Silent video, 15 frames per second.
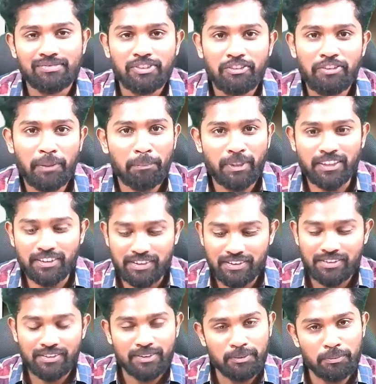weapons,
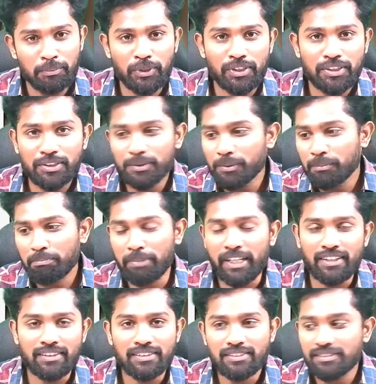book,
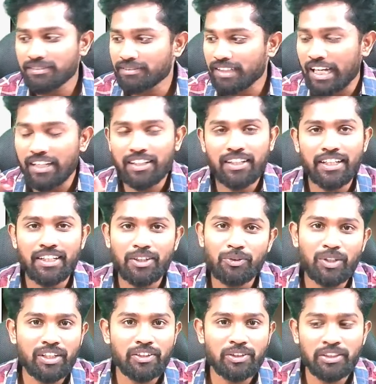pen, calculator,
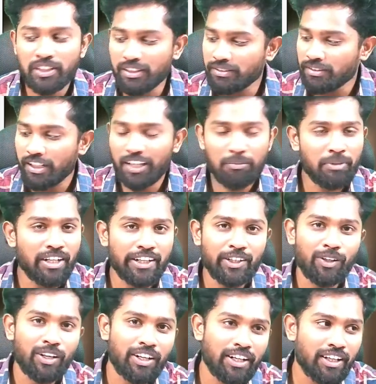whatever you have. I'm ready
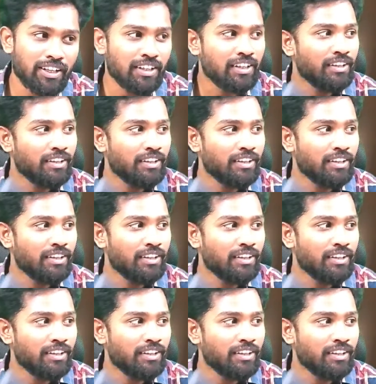already.